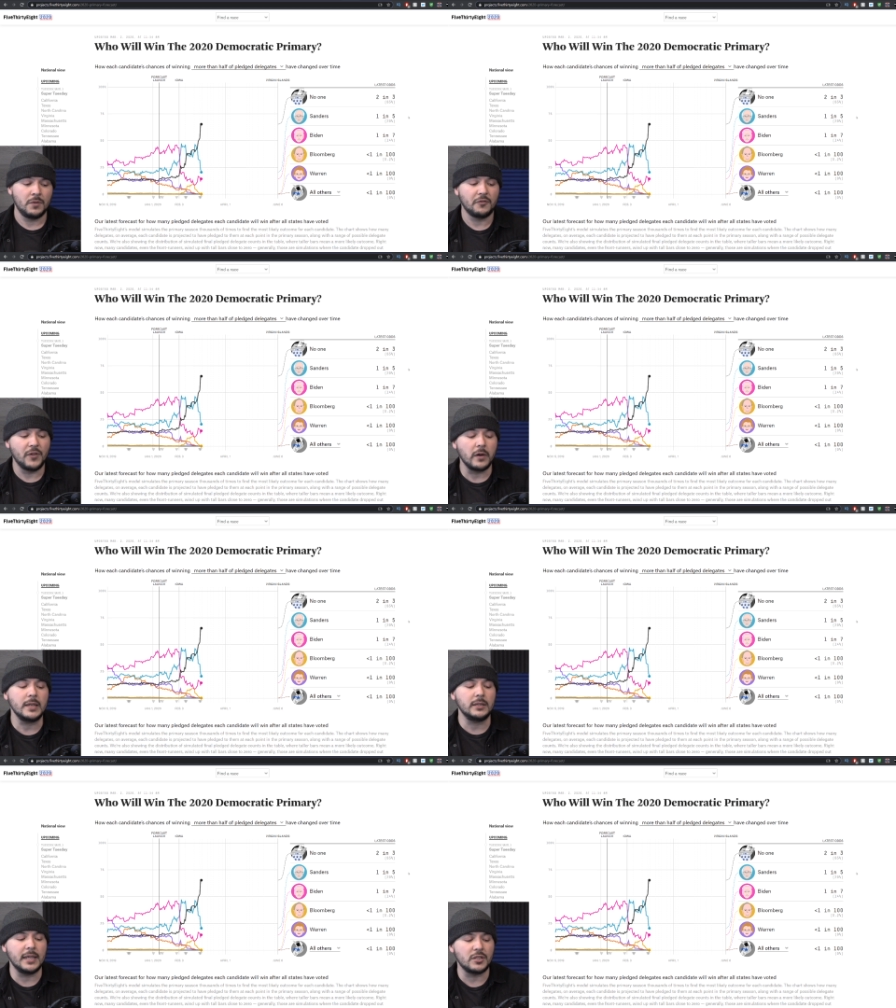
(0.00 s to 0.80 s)
The
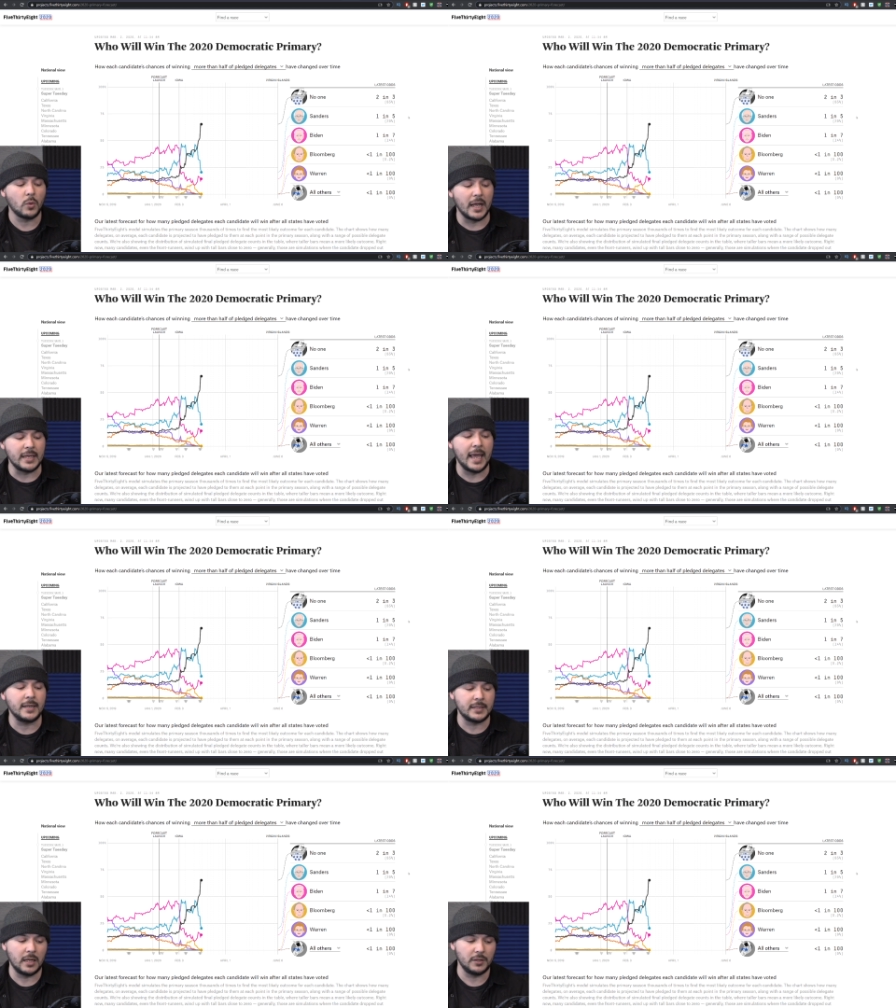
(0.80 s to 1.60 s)
very least, what I
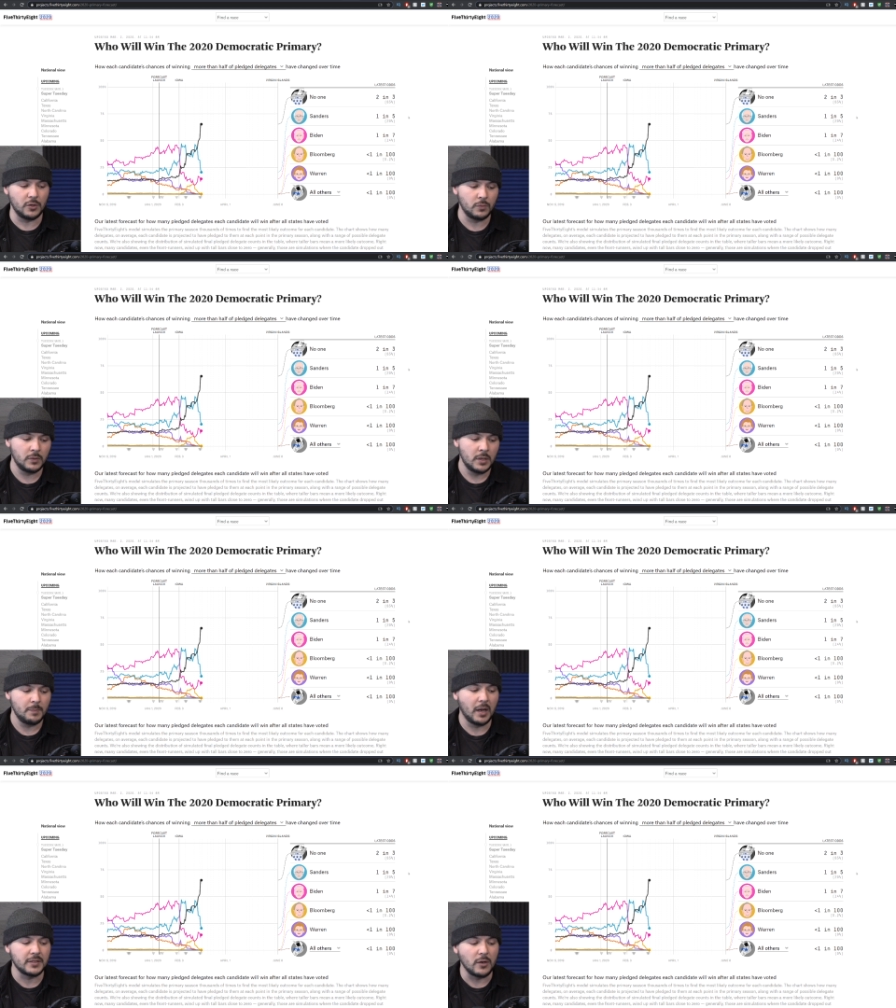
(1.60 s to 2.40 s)
can tell you,
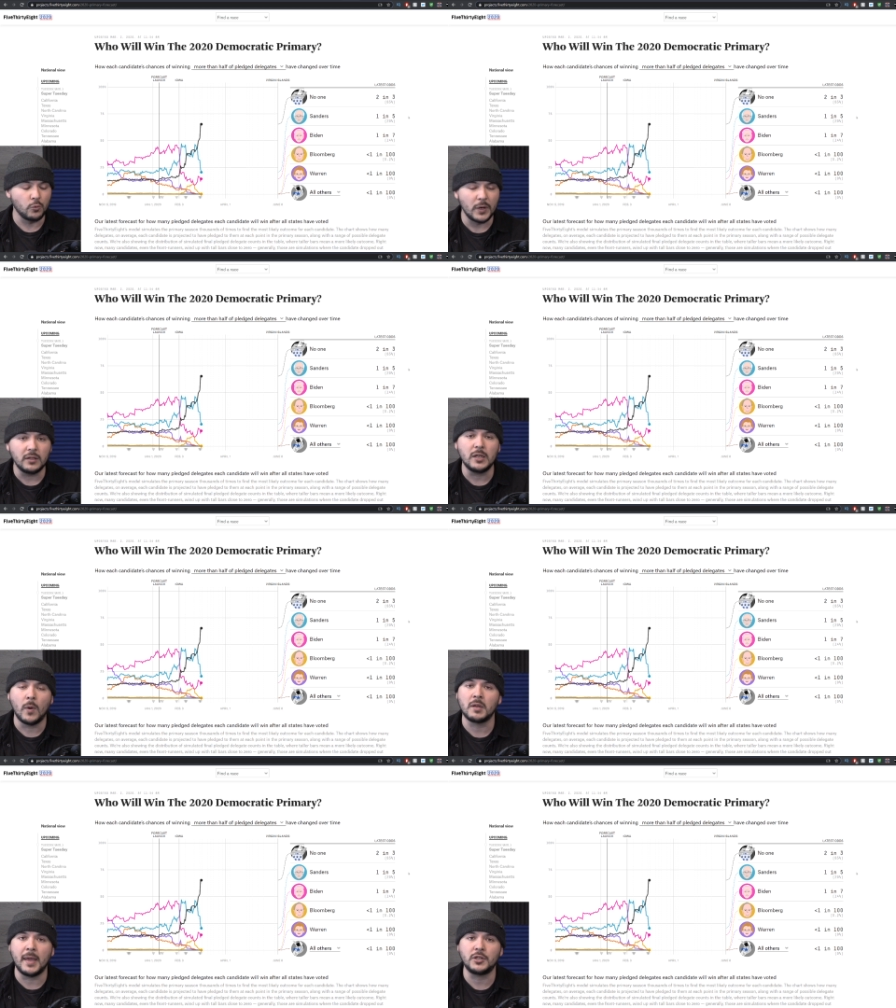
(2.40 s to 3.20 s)
because I really
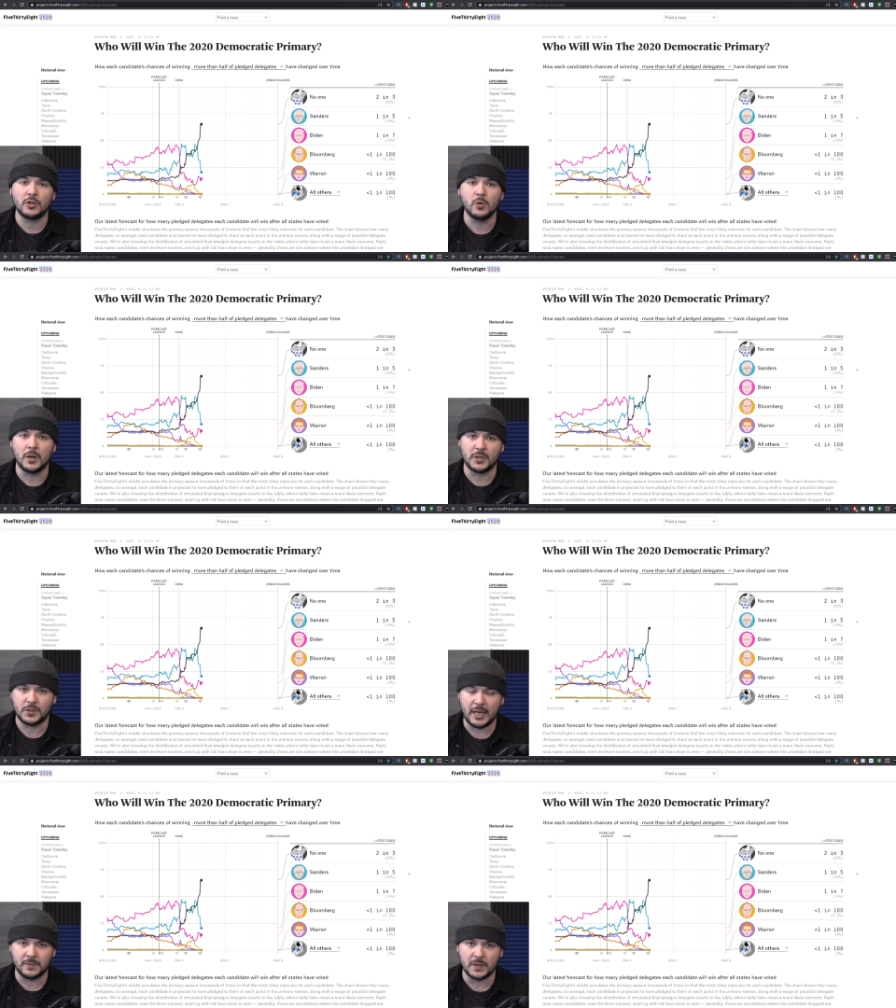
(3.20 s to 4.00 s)
want to make sure you
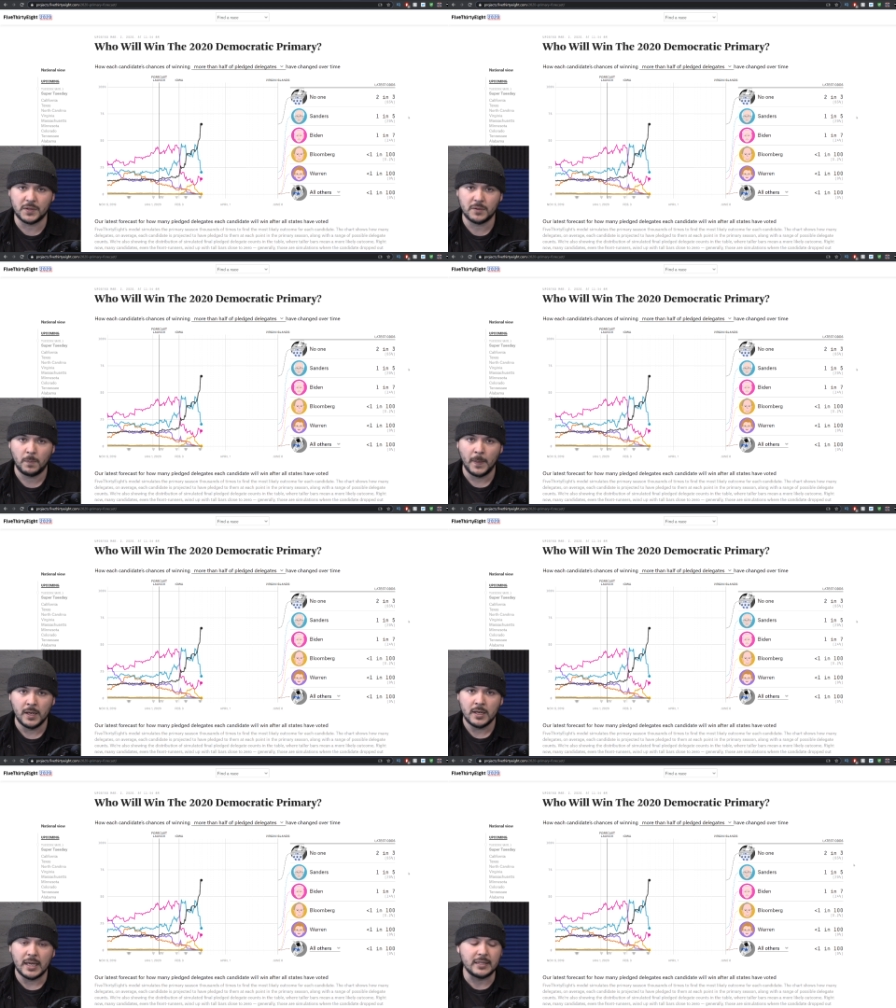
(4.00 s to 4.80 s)
understand this
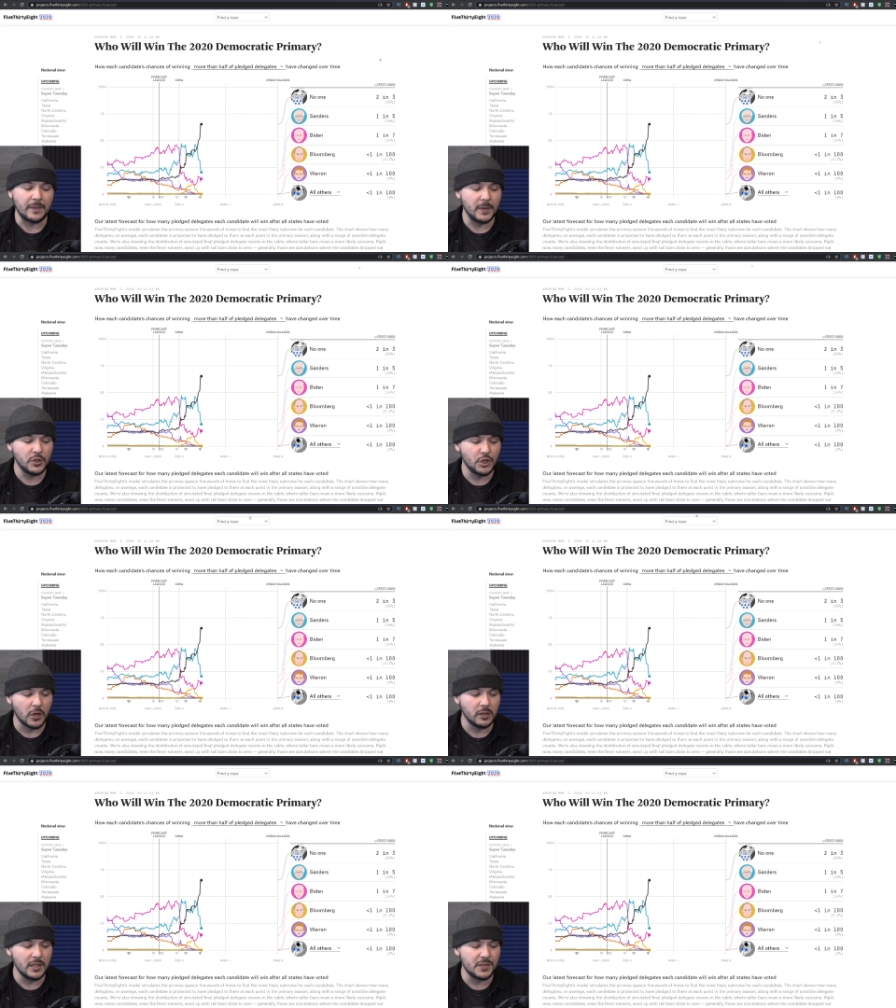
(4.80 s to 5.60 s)
is that the
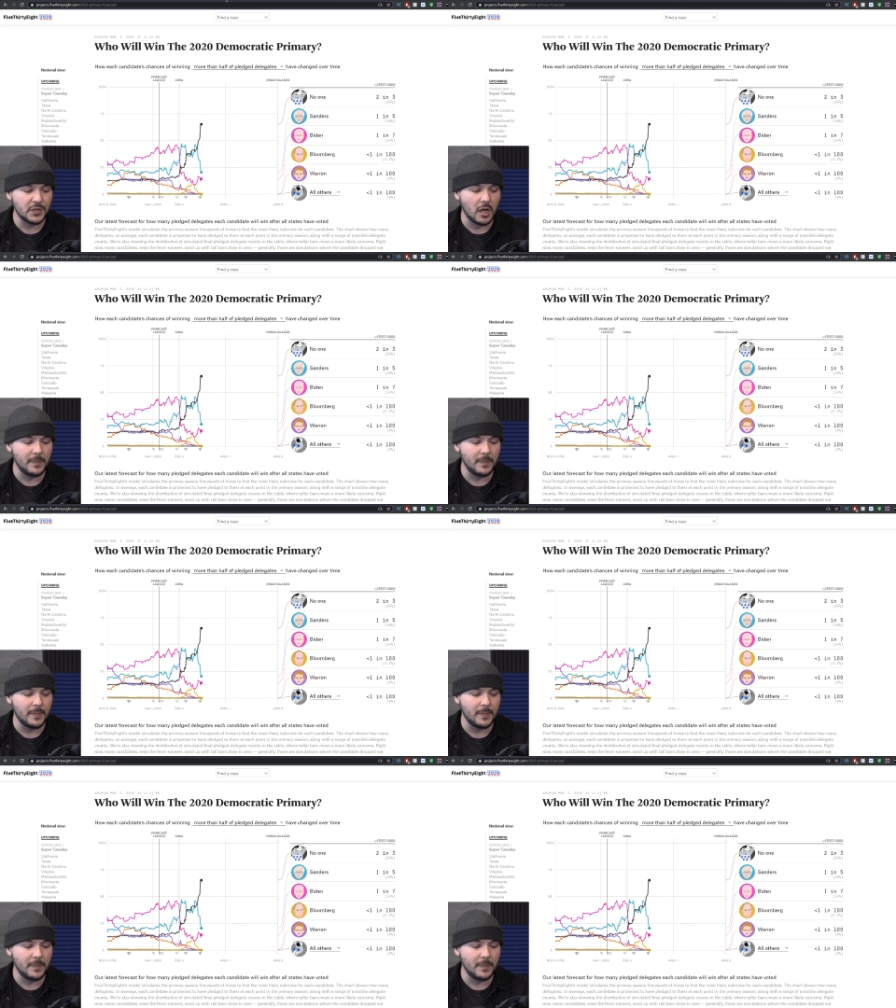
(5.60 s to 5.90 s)
journalists